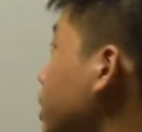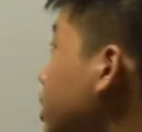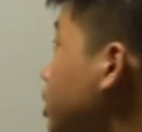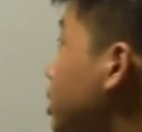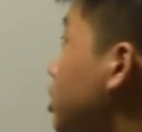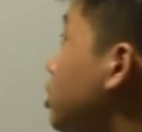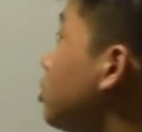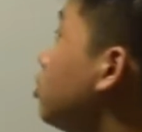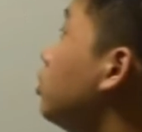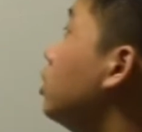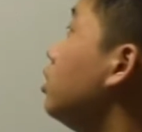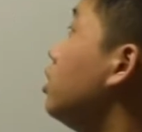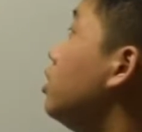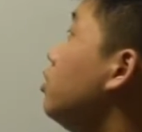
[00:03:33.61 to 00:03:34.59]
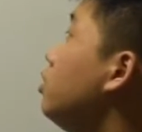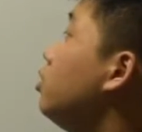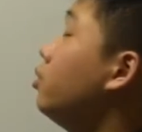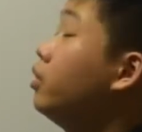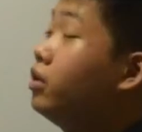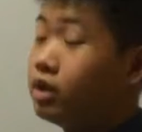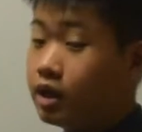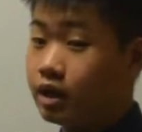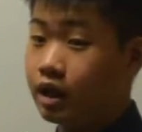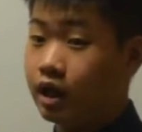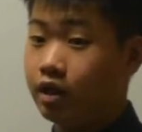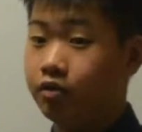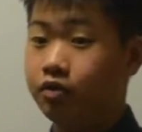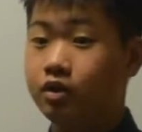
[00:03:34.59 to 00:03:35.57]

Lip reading: this, what you will then have